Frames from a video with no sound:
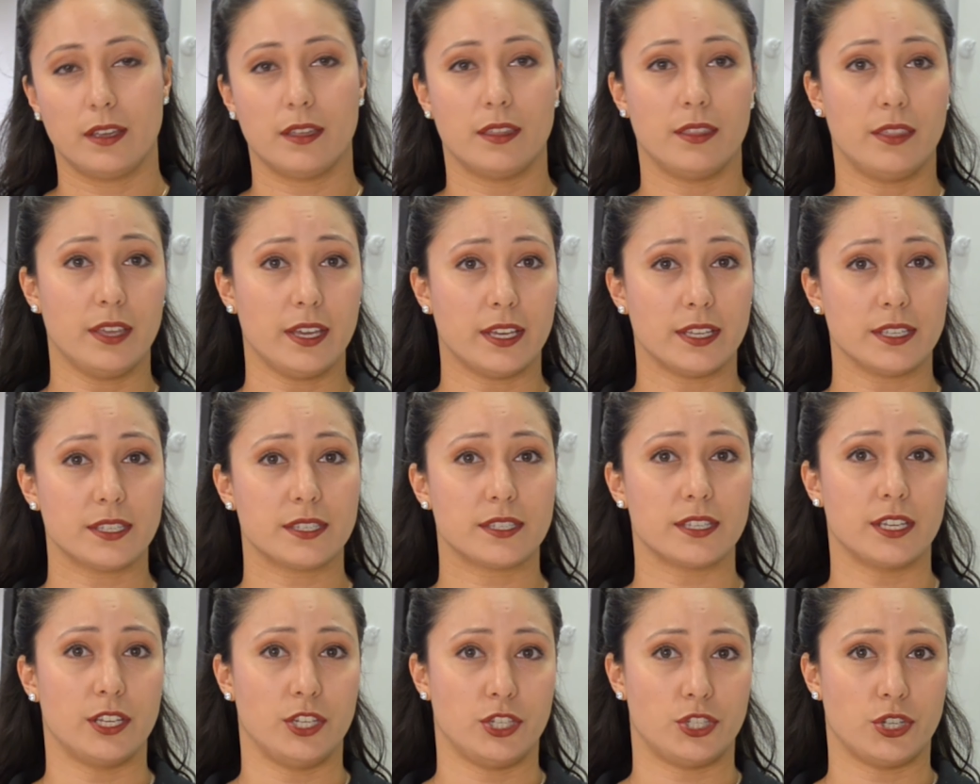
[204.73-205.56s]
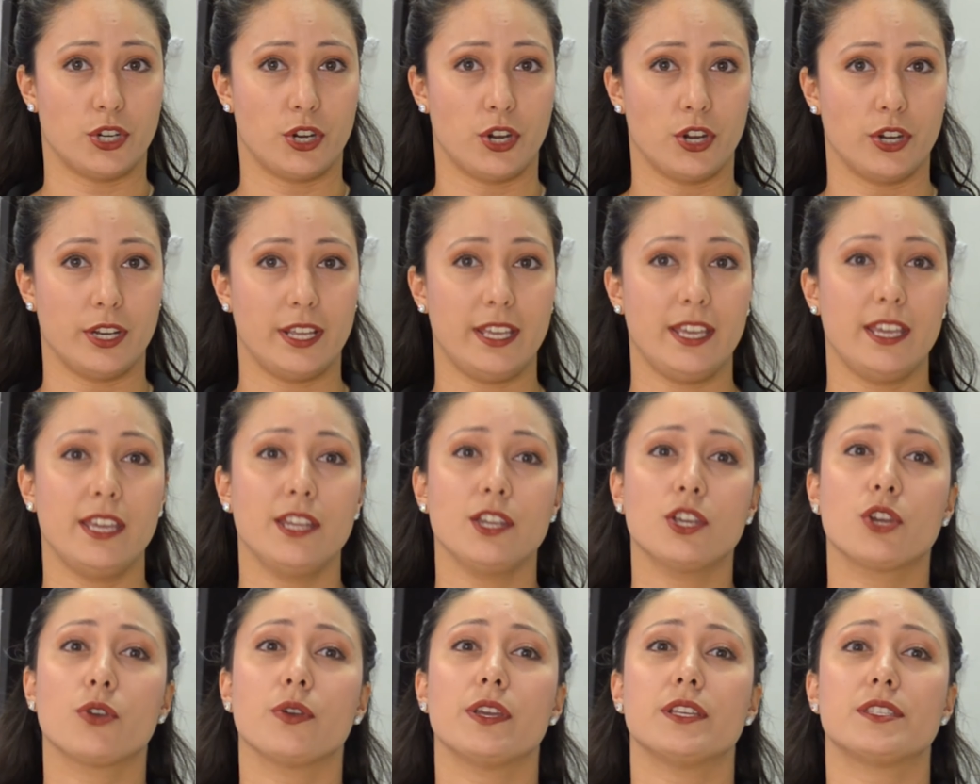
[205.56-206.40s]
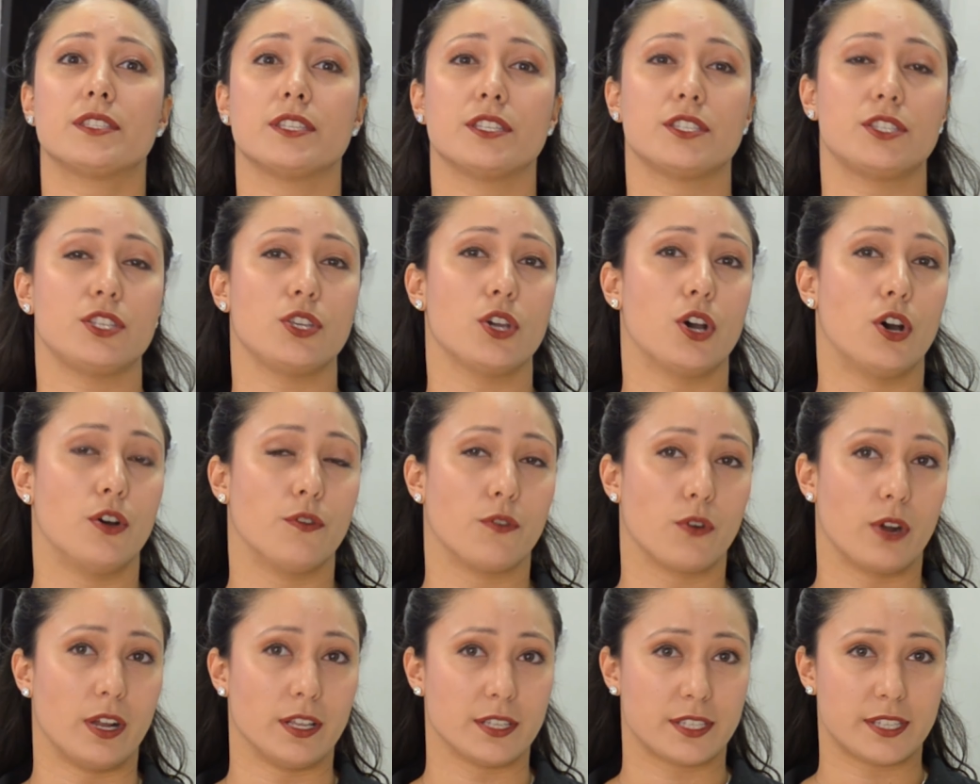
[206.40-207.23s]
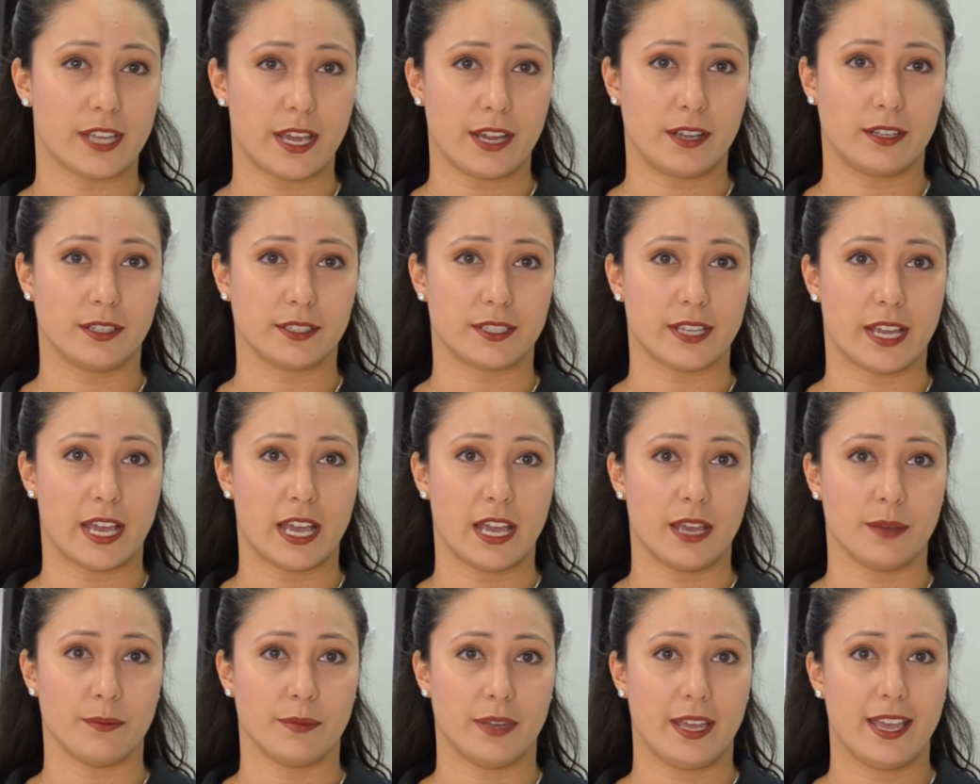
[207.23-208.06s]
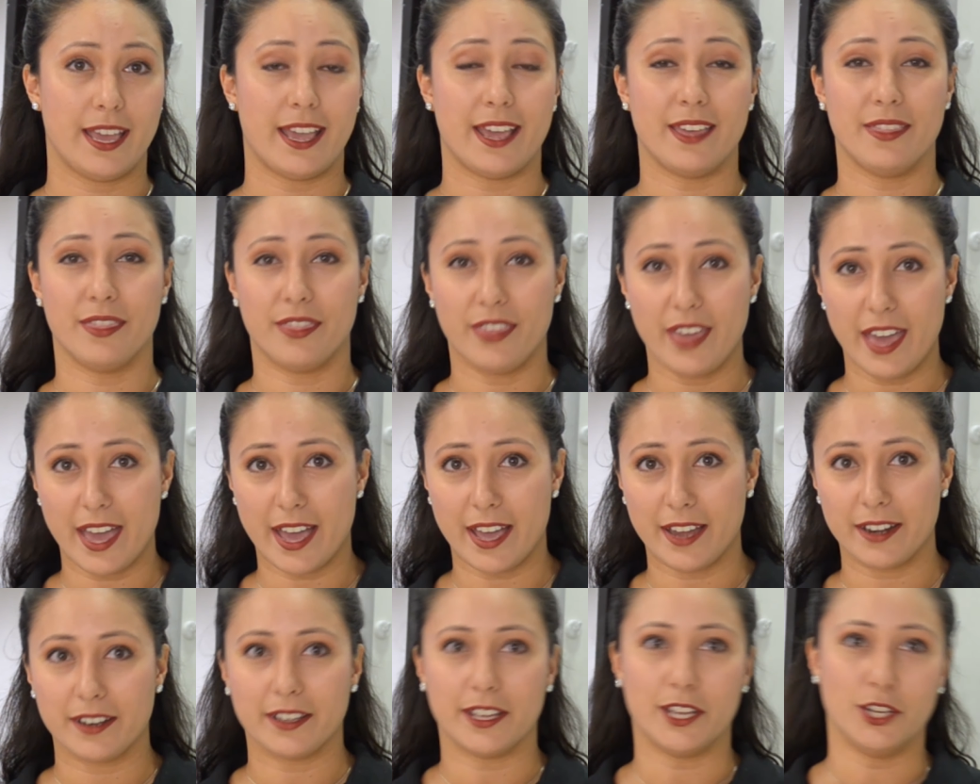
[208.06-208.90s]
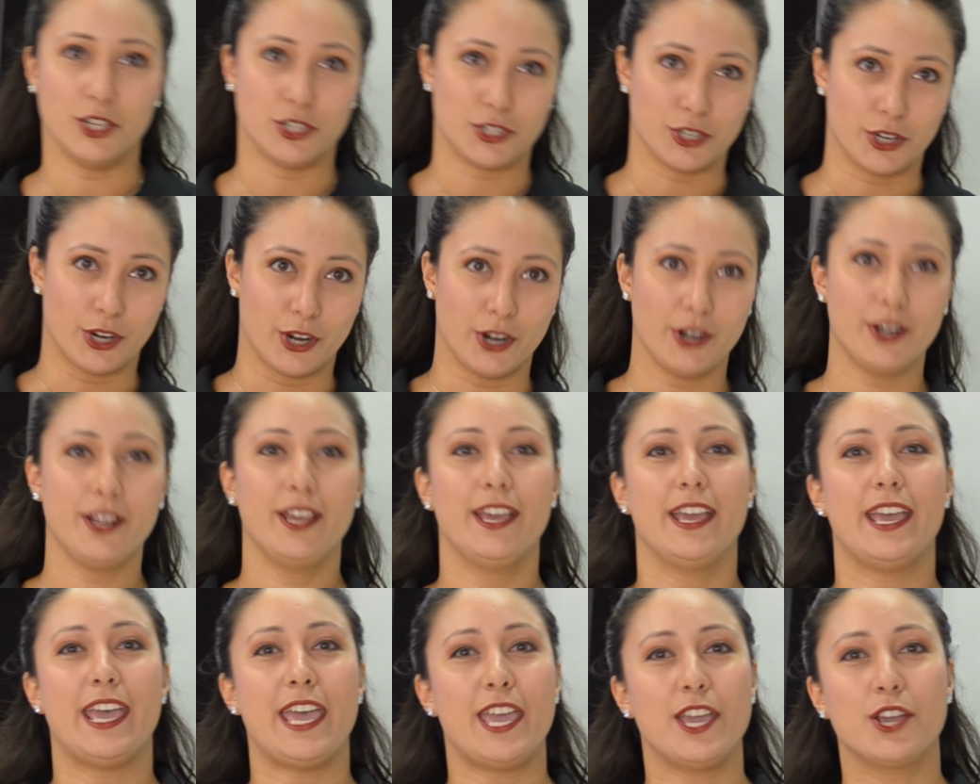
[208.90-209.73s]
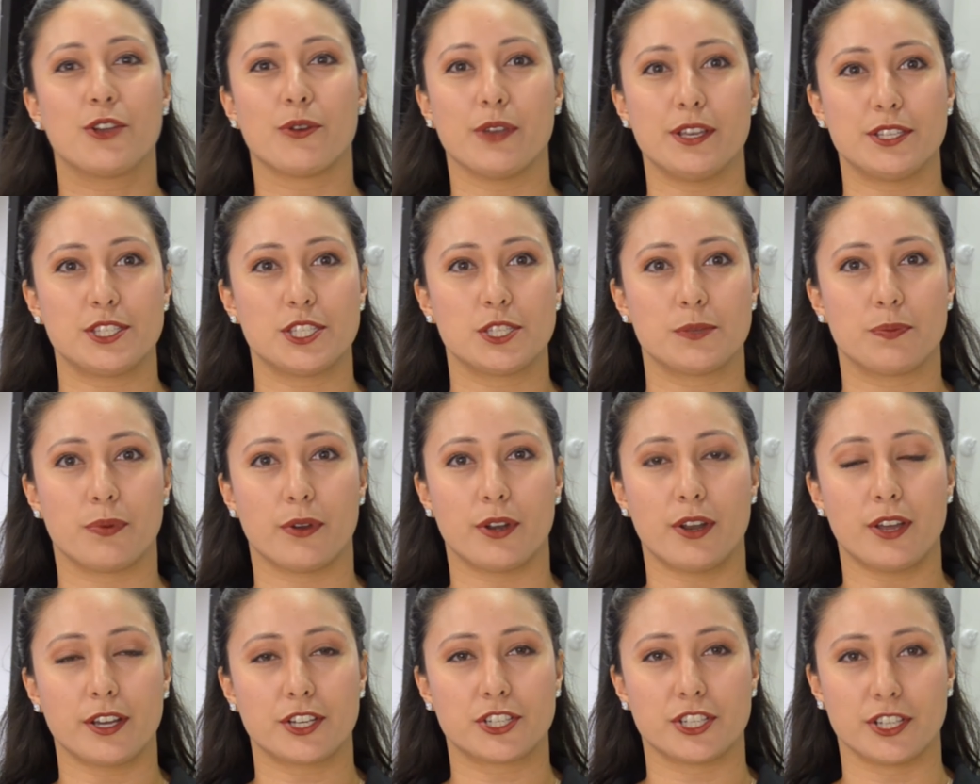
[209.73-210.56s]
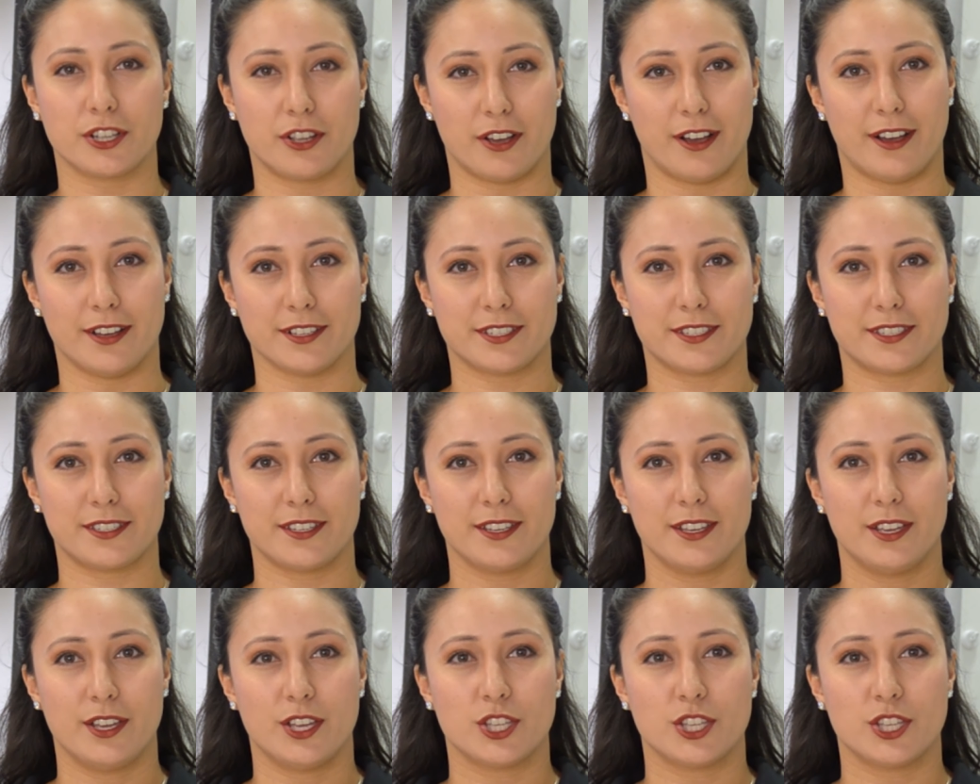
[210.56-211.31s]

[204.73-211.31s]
This, in turn, increases the overall cycle time, and that, in turn, increases production costs.